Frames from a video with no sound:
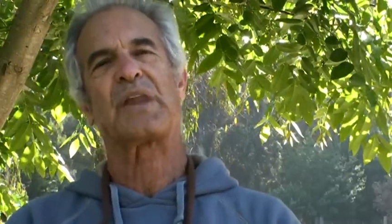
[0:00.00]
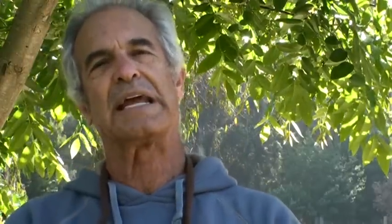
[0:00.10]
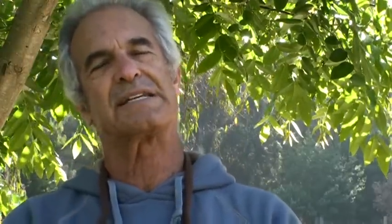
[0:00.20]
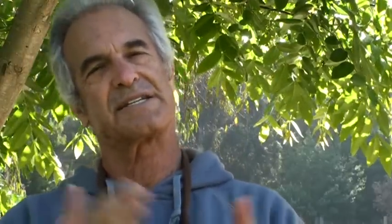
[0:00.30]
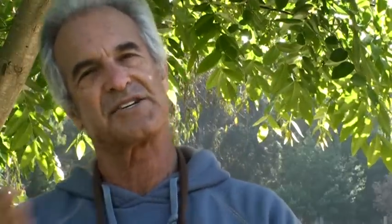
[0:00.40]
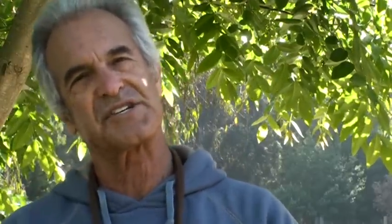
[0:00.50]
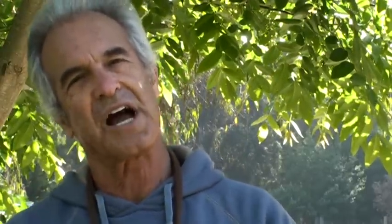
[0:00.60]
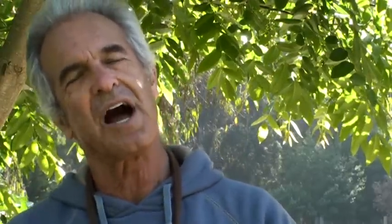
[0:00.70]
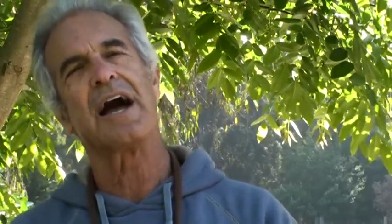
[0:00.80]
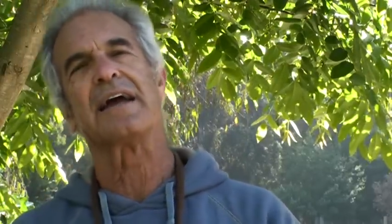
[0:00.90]
It's
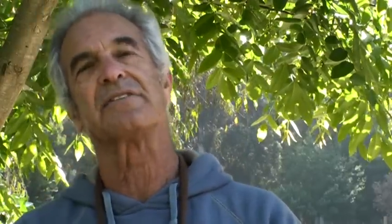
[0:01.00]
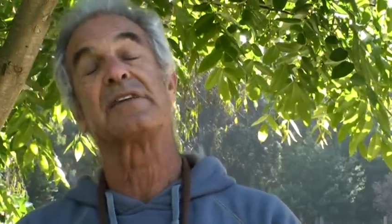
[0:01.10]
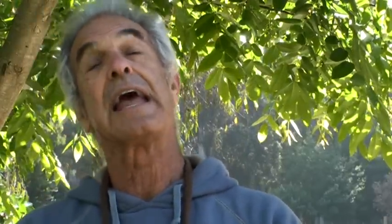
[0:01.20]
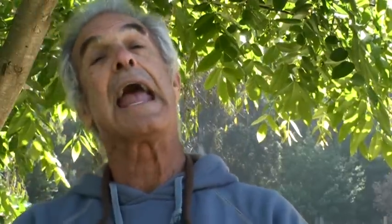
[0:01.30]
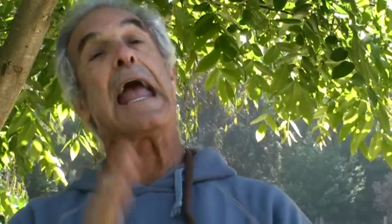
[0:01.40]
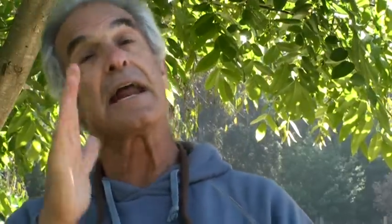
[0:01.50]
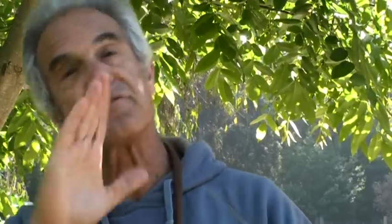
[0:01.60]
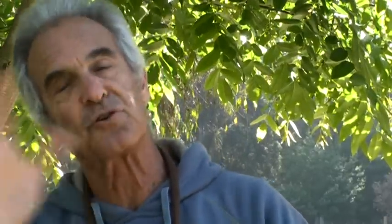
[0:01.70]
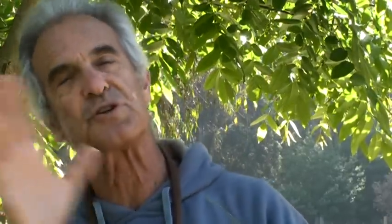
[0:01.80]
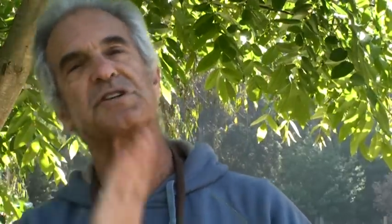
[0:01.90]
disguised. And
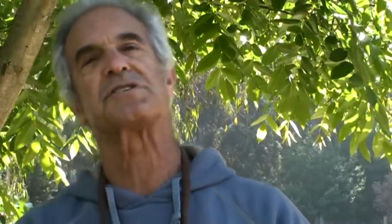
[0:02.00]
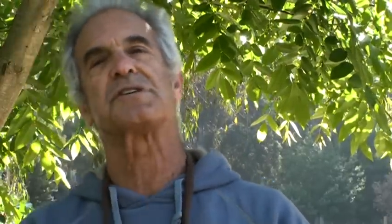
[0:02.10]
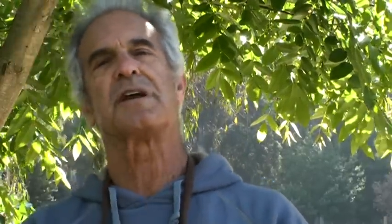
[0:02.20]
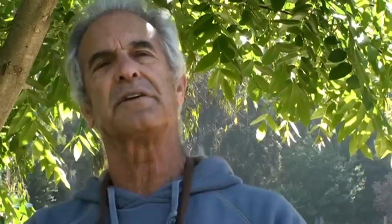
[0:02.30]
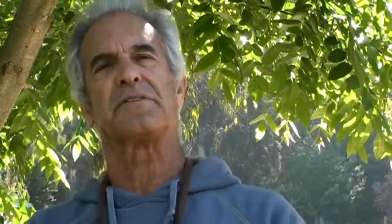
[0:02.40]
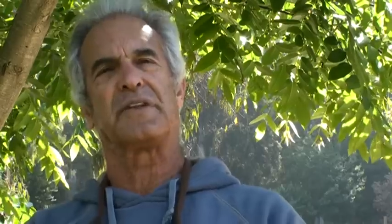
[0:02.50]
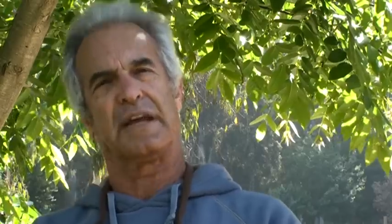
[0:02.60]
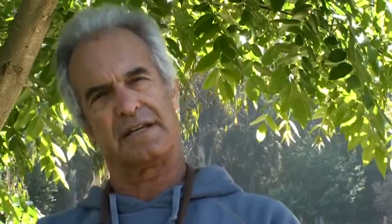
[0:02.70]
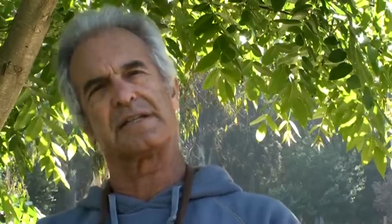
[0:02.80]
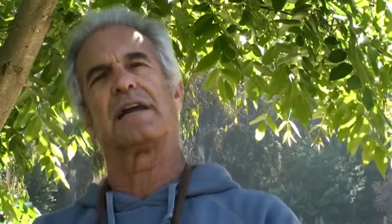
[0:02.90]
of course, there's another
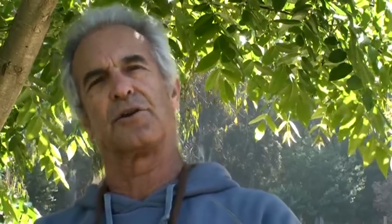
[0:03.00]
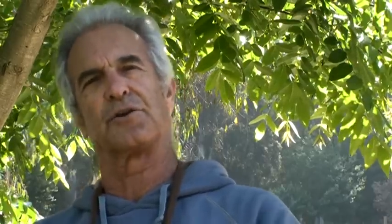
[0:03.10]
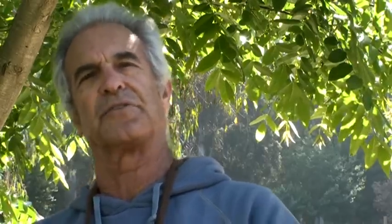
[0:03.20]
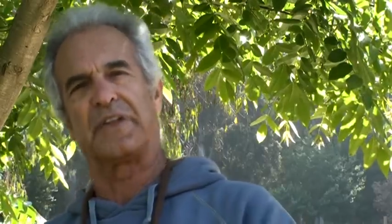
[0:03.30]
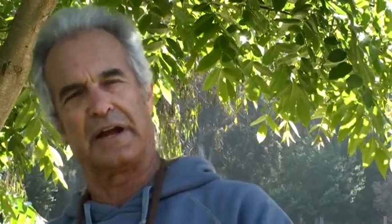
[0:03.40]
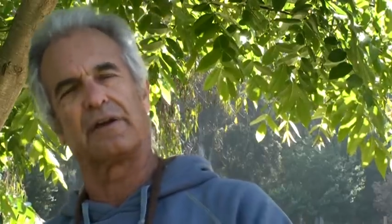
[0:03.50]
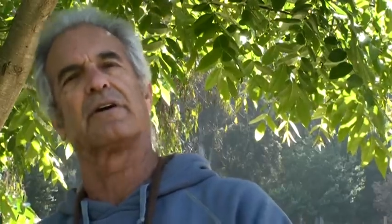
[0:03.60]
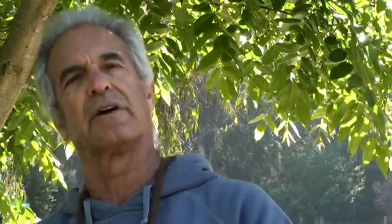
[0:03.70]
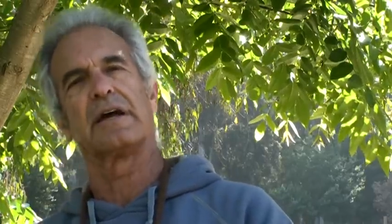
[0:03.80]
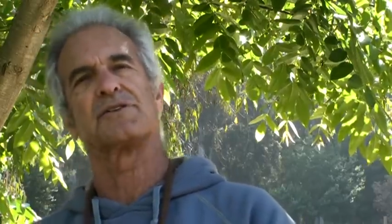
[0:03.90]
thing, as I learned
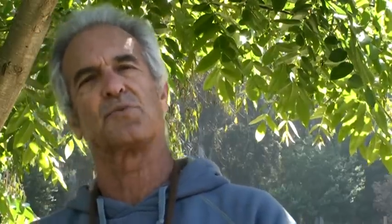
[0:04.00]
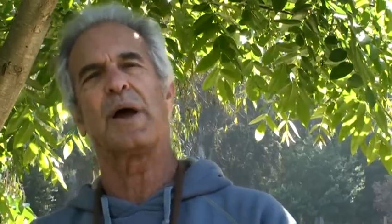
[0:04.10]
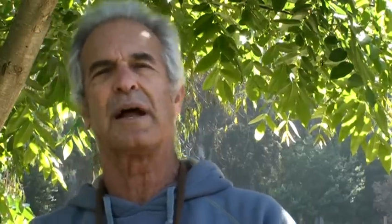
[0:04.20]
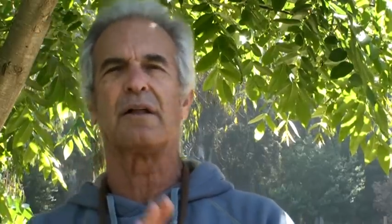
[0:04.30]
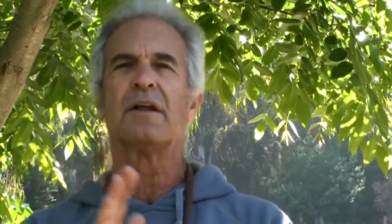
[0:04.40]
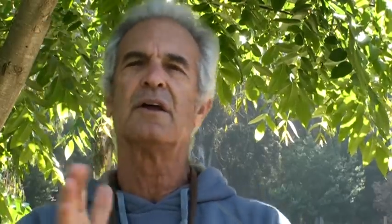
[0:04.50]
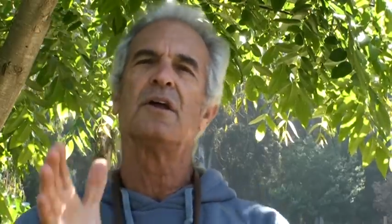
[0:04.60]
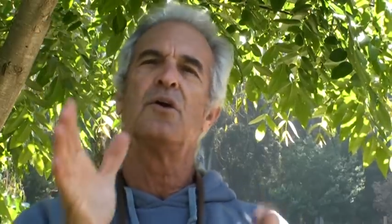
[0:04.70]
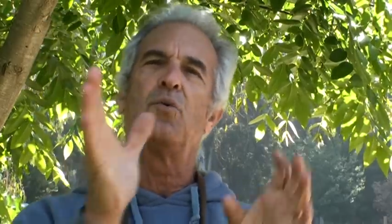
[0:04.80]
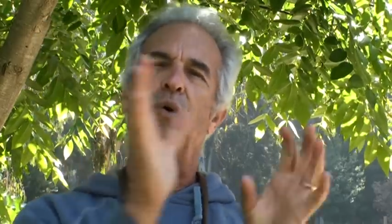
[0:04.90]
there as well.
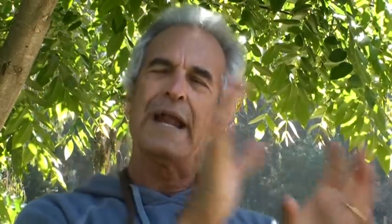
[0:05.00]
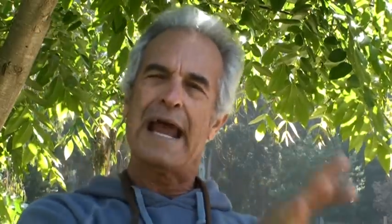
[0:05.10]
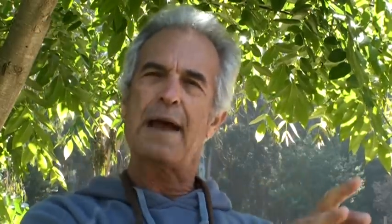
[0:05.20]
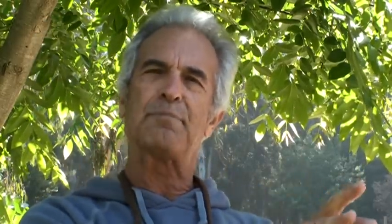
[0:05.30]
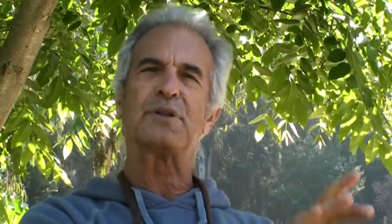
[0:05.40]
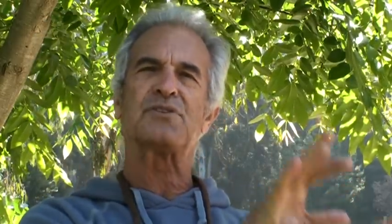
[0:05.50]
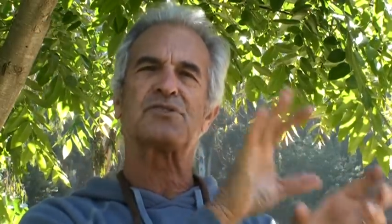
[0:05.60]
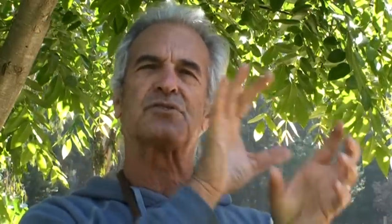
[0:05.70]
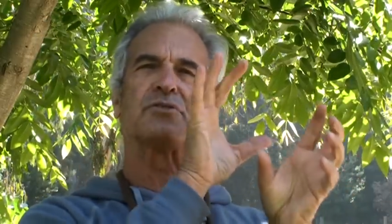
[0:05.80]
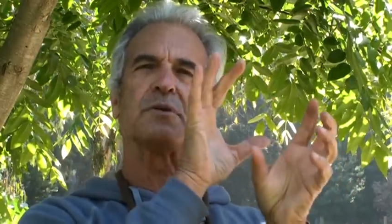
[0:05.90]
What
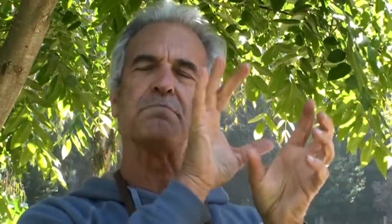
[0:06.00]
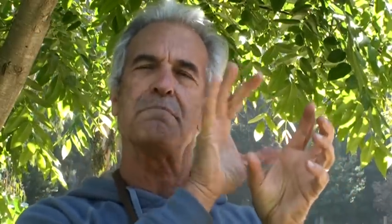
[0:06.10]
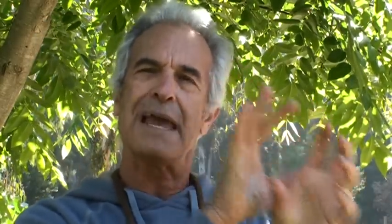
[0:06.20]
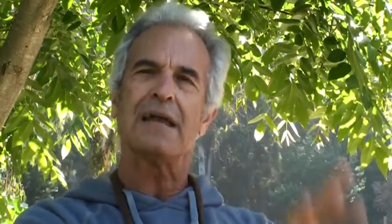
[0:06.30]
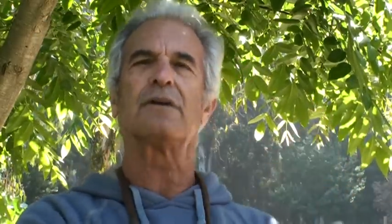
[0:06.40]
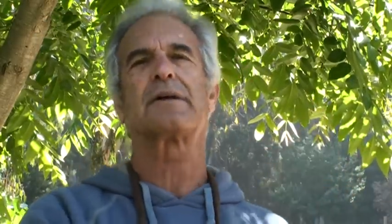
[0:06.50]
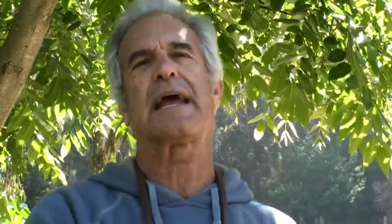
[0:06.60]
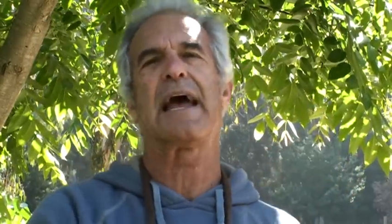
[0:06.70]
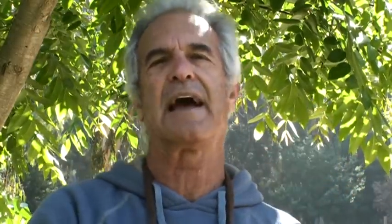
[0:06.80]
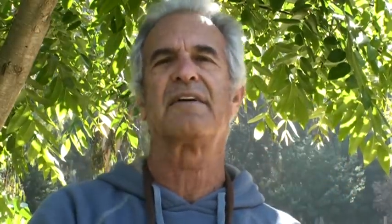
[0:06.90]
happens to the male
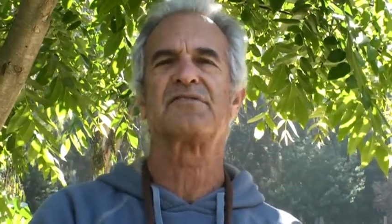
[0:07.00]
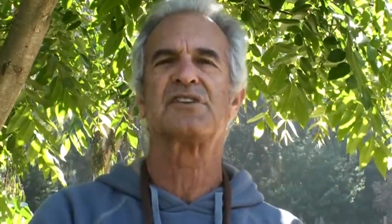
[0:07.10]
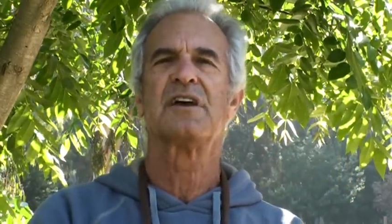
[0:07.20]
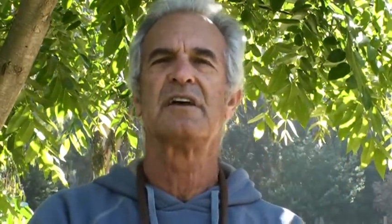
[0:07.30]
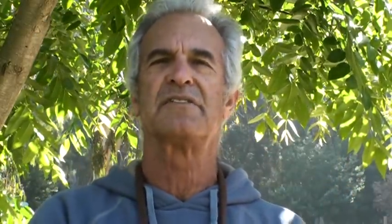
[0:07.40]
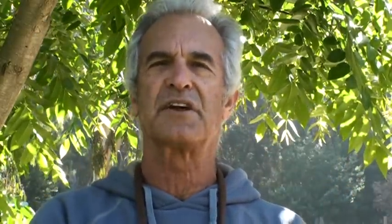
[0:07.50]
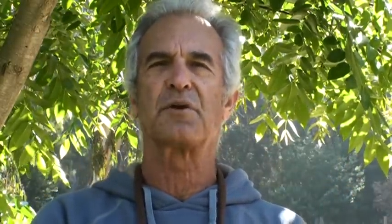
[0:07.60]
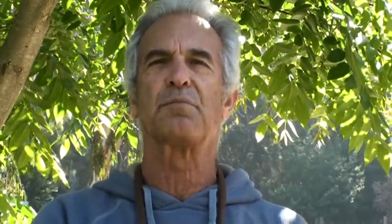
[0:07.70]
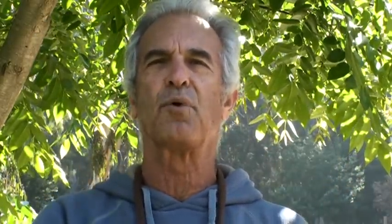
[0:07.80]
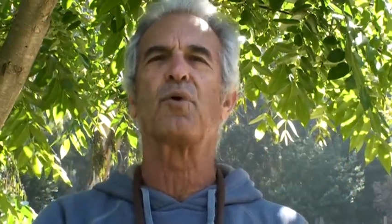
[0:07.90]
calves that
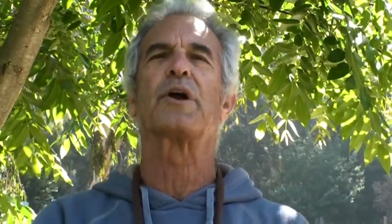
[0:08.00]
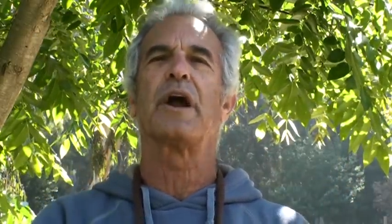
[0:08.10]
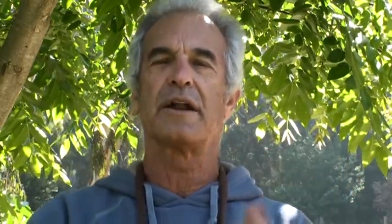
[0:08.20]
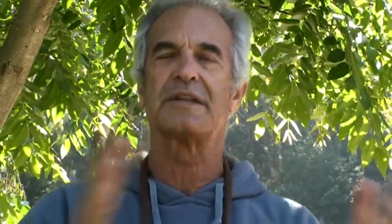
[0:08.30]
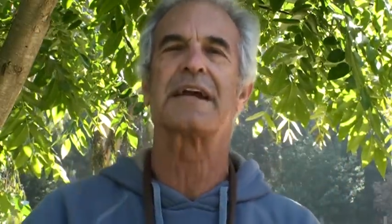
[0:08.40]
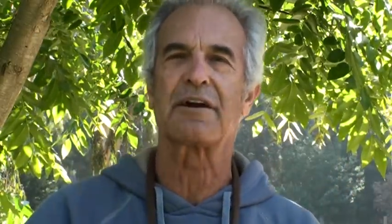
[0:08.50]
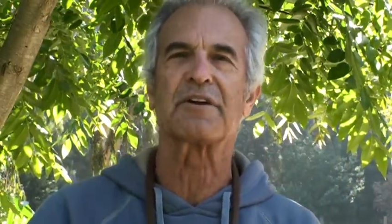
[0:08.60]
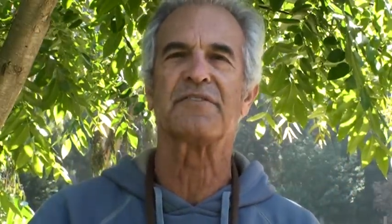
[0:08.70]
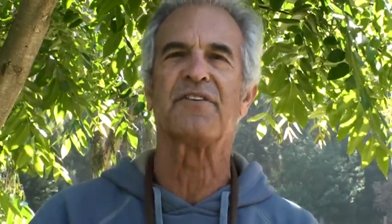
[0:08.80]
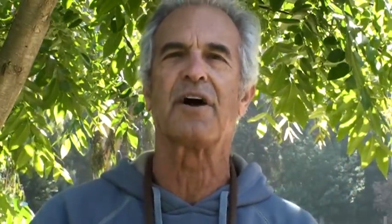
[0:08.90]
are born on a
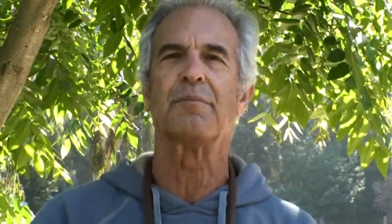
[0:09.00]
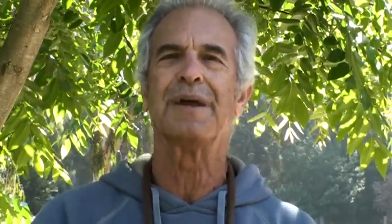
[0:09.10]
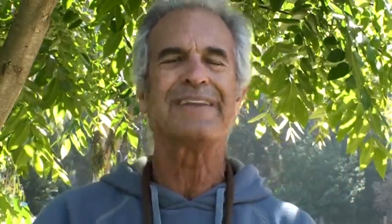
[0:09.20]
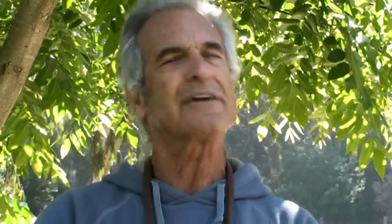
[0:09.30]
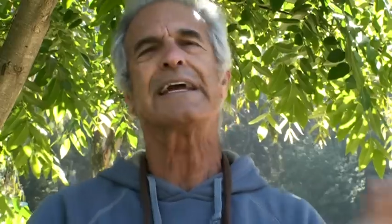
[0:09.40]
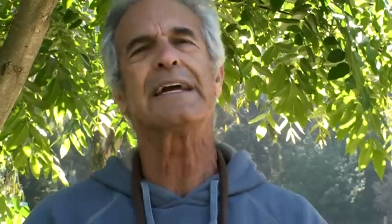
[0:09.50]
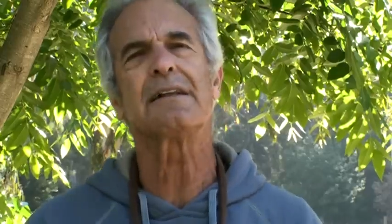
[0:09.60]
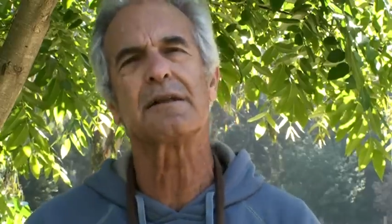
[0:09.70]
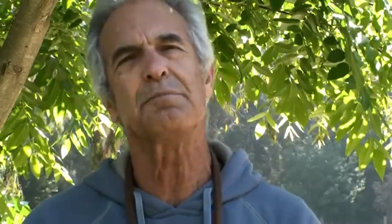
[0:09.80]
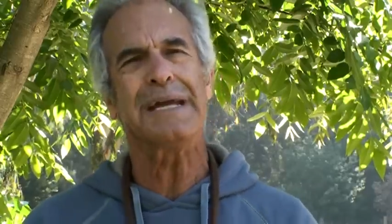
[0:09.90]
dairy farm? They're
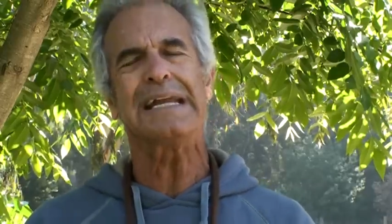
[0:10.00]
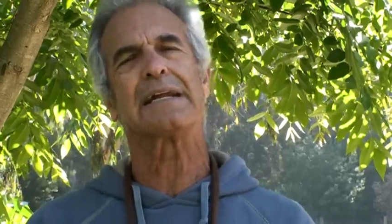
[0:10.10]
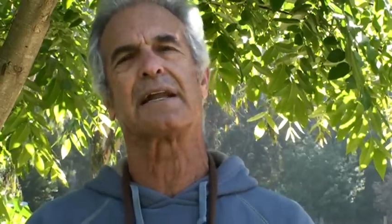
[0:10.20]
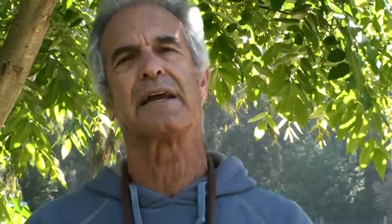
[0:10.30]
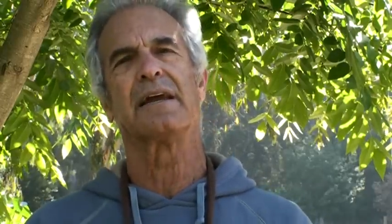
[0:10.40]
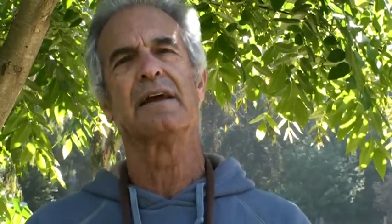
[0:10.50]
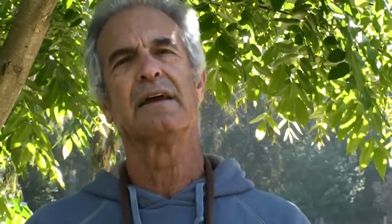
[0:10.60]
killed immediately